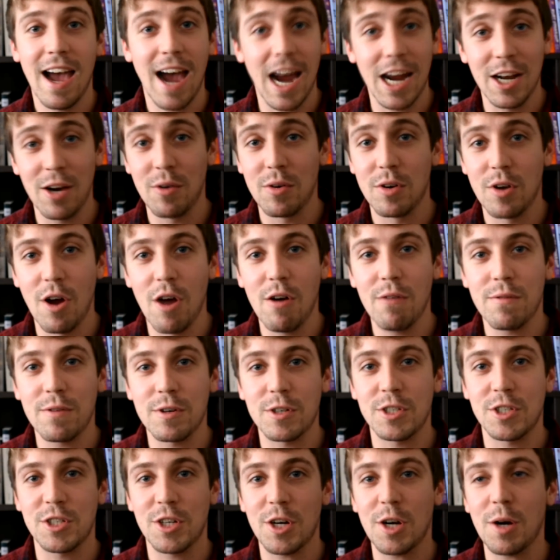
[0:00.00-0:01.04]
I don't know
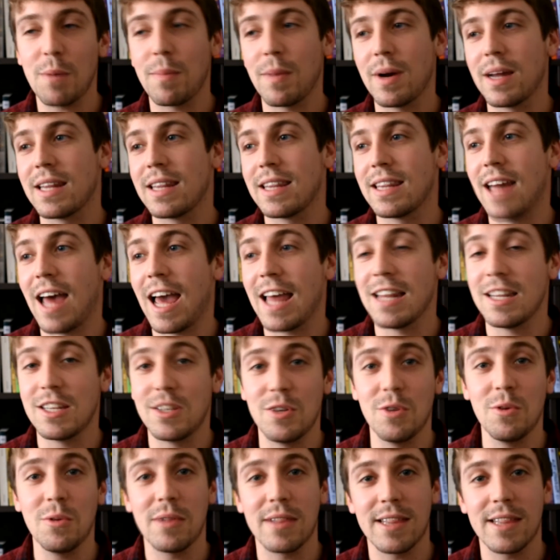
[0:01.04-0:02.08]
for sure, but I do